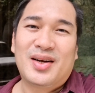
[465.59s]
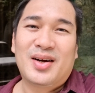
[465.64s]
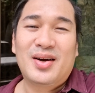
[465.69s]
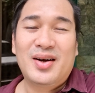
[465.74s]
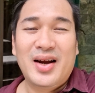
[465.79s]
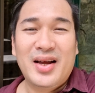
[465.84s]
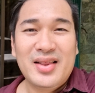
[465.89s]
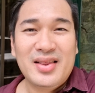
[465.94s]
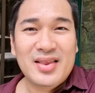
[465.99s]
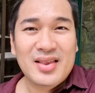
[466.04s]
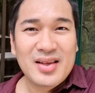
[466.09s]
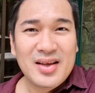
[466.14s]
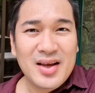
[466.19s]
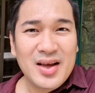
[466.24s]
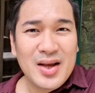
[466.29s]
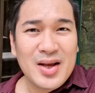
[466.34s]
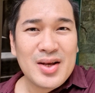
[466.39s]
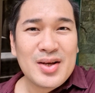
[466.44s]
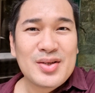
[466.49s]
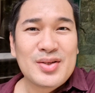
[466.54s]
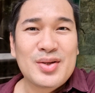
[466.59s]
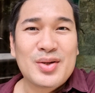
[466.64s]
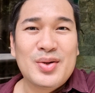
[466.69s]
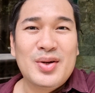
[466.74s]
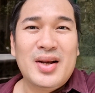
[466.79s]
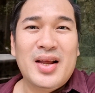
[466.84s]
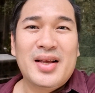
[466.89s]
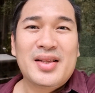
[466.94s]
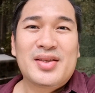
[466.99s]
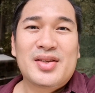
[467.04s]
All right. So
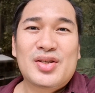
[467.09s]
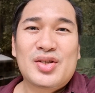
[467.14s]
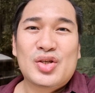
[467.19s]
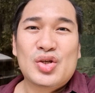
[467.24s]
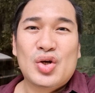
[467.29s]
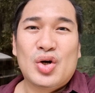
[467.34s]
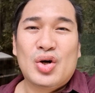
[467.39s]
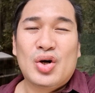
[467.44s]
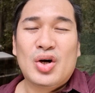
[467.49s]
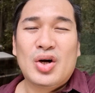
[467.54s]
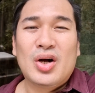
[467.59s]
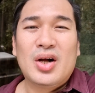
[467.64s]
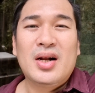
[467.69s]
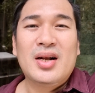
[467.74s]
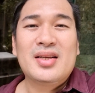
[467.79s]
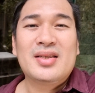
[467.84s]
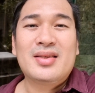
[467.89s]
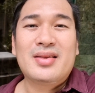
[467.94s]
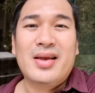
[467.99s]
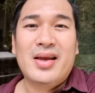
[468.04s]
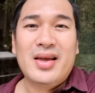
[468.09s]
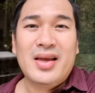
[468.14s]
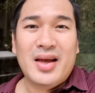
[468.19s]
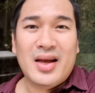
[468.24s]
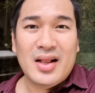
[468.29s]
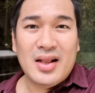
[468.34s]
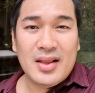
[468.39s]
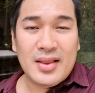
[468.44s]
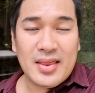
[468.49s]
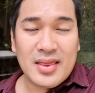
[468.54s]
let's all stay
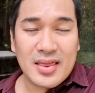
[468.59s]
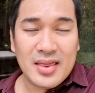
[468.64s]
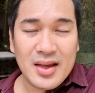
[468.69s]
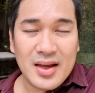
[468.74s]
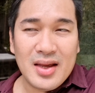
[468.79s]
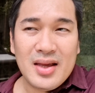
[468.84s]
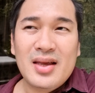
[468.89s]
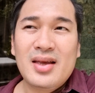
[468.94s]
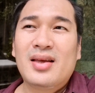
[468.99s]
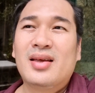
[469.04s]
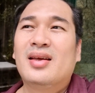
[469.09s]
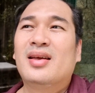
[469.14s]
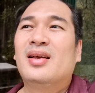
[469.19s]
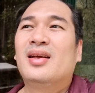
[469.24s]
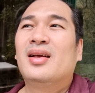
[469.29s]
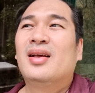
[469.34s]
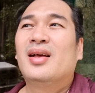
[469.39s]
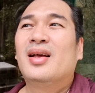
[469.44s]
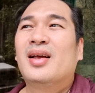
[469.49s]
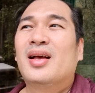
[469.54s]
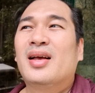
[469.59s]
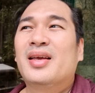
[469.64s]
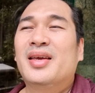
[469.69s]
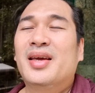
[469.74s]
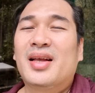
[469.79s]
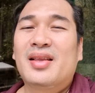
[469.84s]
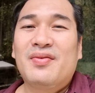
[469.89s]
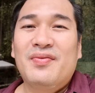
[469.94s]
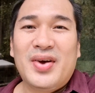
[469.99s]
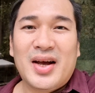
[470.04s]
healthy.
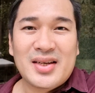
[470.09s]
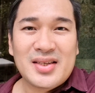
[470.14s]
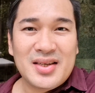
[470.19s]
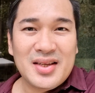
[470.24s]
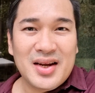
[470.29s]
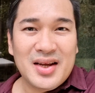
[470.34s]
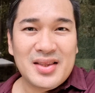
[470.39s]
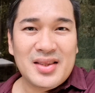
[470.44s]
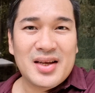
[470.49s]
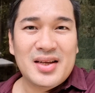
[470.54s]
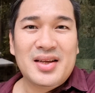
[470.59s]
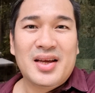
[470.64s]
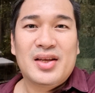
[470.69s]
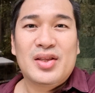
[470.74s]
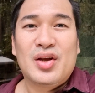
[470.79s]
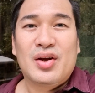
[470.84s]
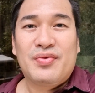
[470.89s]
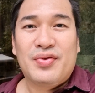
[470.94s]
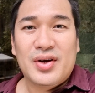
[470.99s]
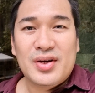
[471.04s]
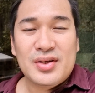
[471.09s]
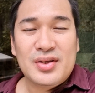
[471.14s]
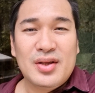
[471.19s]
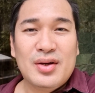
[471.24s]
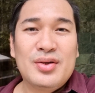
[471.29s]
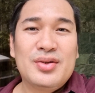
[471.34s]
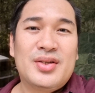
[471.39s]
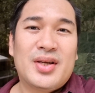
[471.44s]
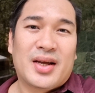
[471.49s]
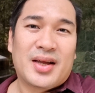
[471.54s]
Get vaccinated. Get your first
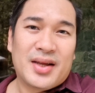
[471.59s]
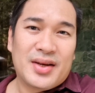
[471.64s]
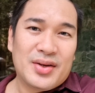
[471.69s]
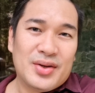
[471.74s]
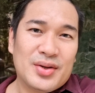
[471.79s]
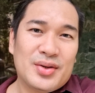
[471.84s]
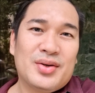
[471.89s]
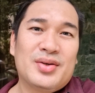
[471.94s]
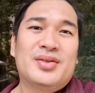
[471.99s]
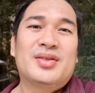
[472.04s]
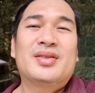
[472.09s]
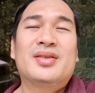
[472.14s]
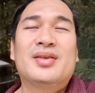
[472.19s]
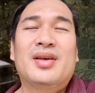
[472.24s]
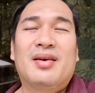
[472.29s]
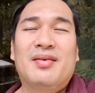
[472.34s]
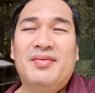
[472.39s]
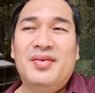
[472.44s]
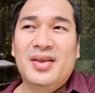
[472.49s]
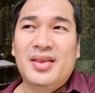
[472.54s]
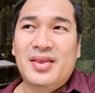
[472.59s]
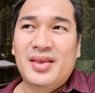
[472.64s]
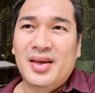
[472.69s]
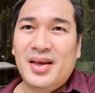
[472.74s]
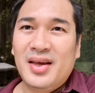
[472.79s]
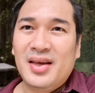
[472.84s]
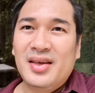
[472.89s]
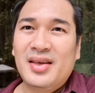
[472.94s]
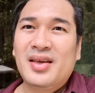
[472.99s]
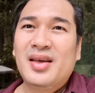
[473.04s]
dose, second dose,
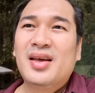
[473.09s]
everything.